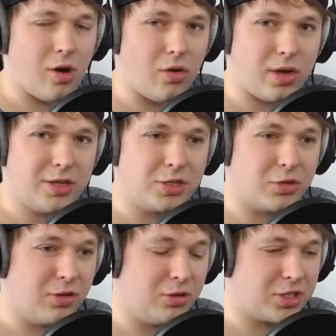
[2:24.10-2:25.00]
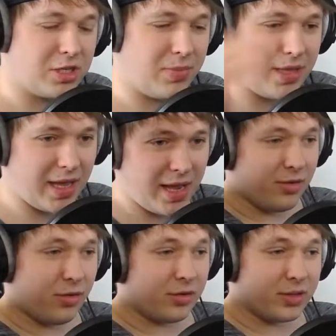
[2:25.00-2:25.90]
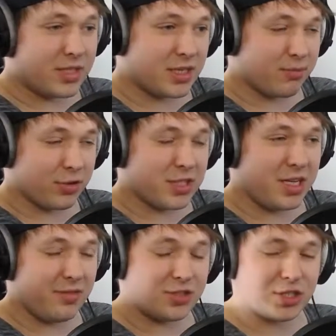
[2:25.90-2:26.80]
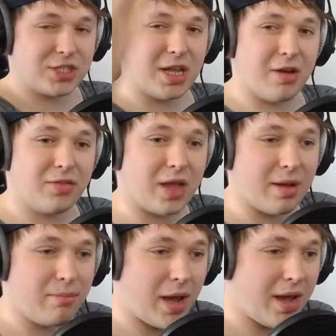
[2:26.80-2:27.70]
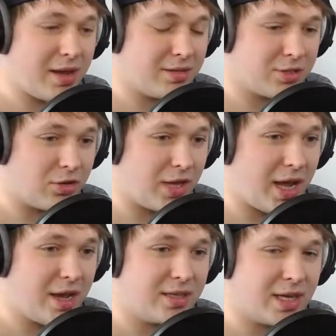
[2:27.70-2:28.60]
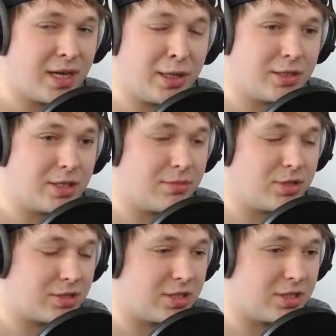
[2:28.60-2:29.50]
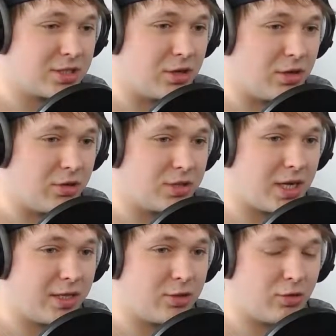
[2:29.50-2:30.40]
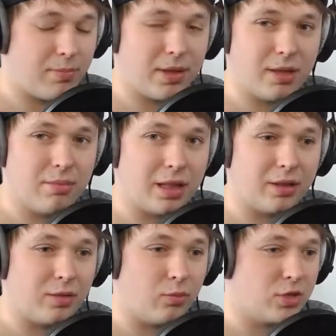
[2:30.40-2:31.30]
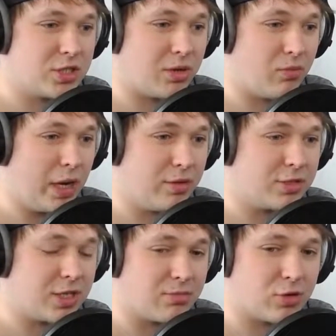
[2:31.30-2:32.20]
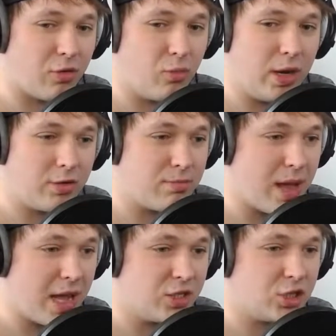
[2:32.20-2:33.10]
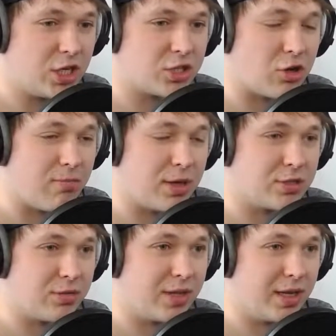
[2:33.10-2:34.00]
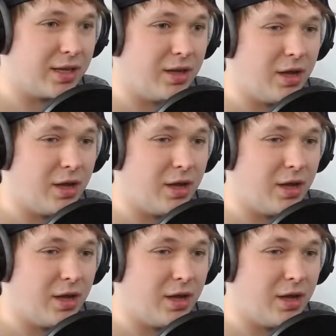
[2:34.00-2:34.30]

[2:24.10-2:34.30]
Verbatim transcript: Okay, so it looks to be that, or at least perceived just now, that Matt has gone ahead and abducted this girl, tied her up in the middle of the woods somewhere in some sort of weird maze jigsaw puzzle thing,